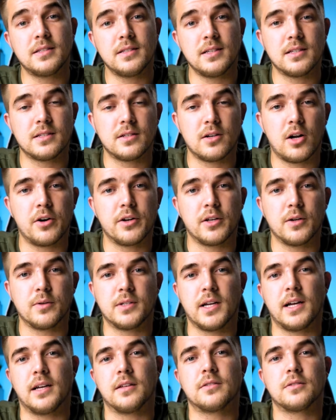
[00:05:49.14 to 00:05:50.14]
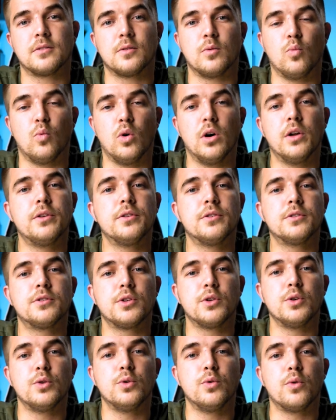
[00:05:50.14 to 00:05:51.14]
is an audio test. 1,
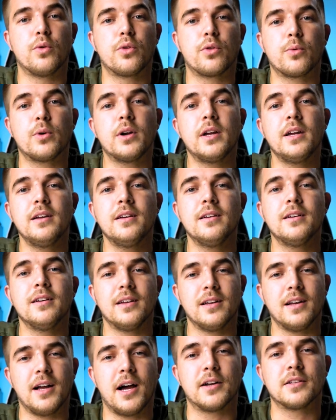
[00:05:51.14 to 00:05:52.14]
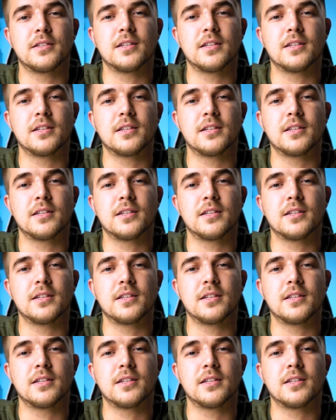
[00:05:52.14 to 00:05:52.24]
2, 3. How does